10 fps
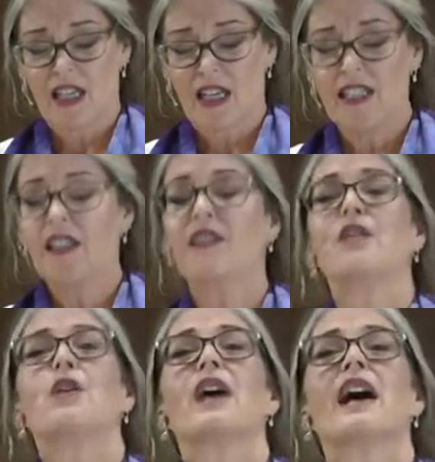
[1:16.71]
I didn't even
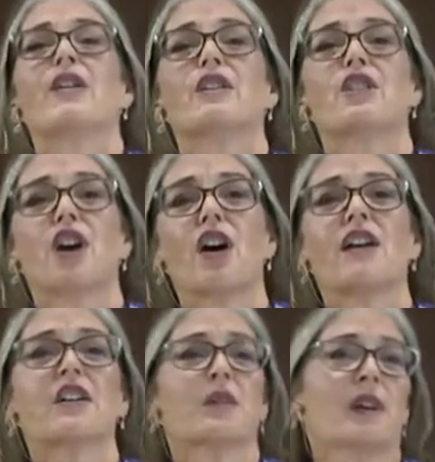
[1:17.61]
know how to
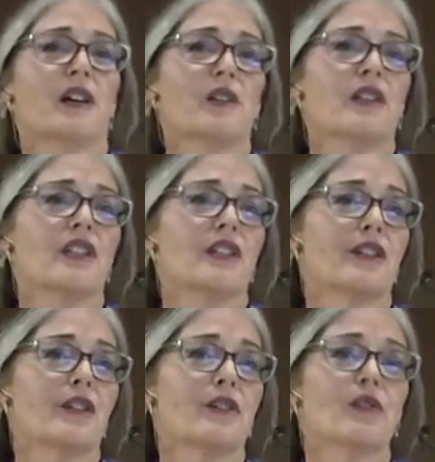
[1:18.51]
talk about
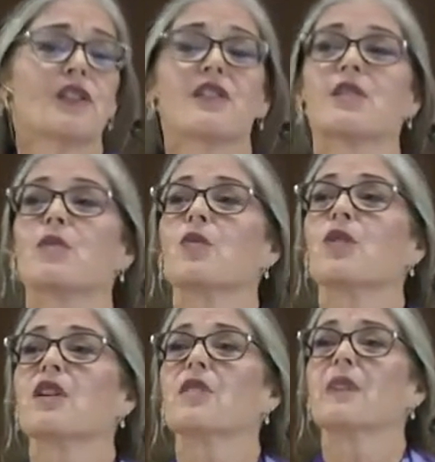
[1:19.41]
Unitarian Universalism
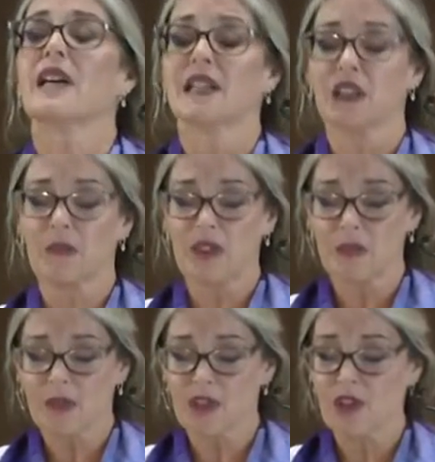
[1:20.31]
or my
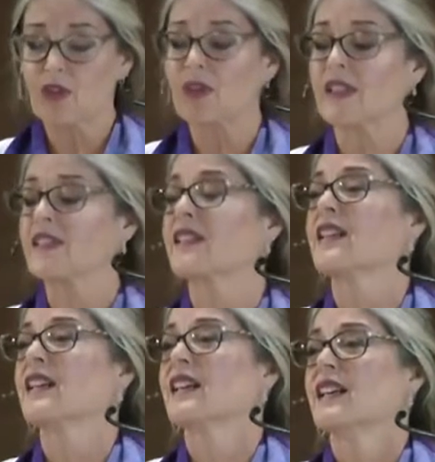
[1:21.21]
commitment to it.
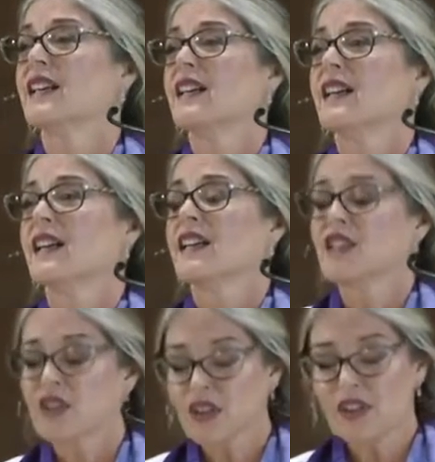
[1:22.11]
And I
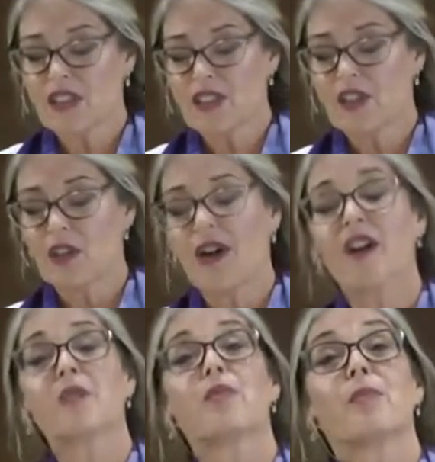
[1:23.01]
certainly didn't know
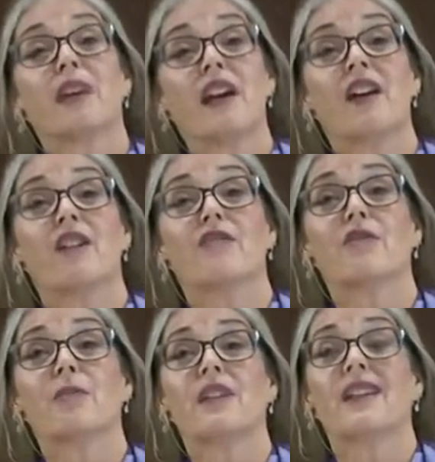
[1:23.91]
how to prepare
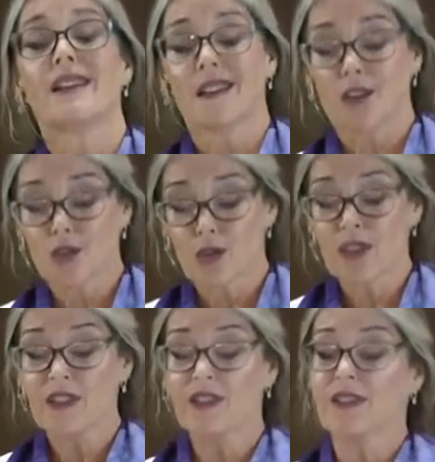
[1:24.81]
for being
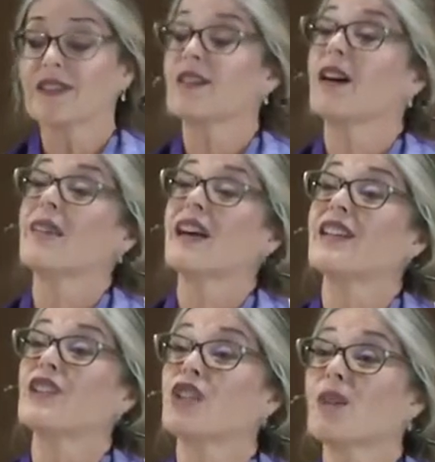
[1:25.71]
grilled on
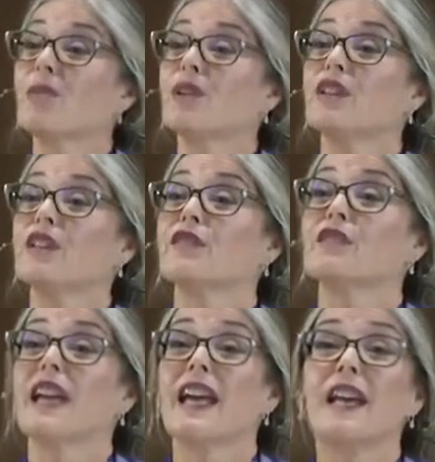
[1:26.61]
that jumble
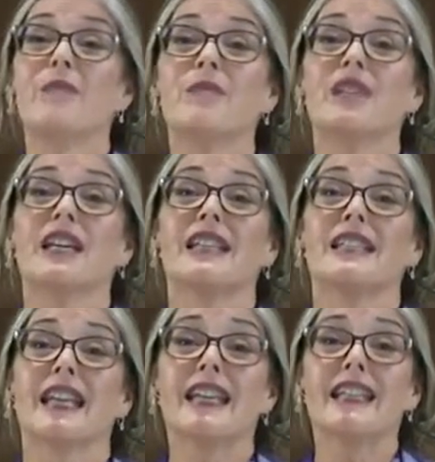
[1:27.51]
of names and
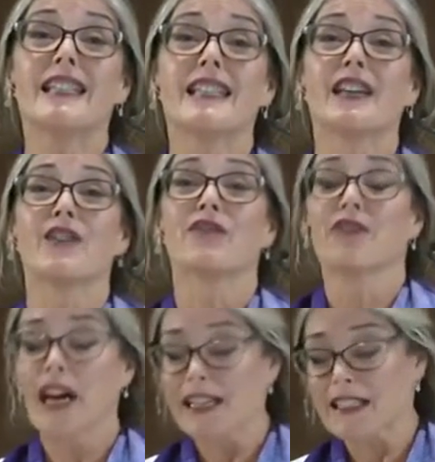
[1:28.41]
dates and
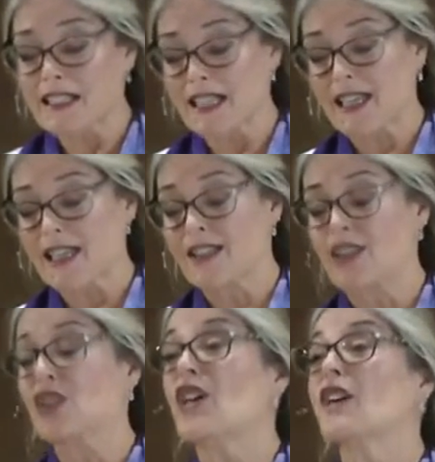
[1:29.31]
facts
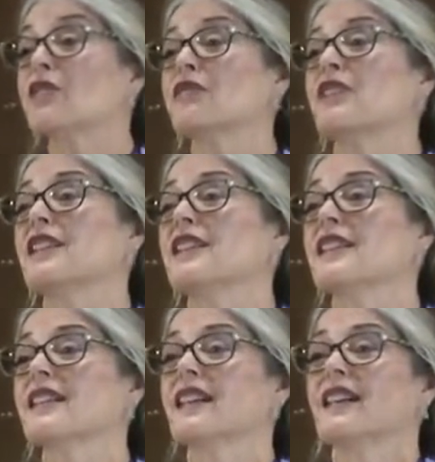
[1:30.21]
and geographies.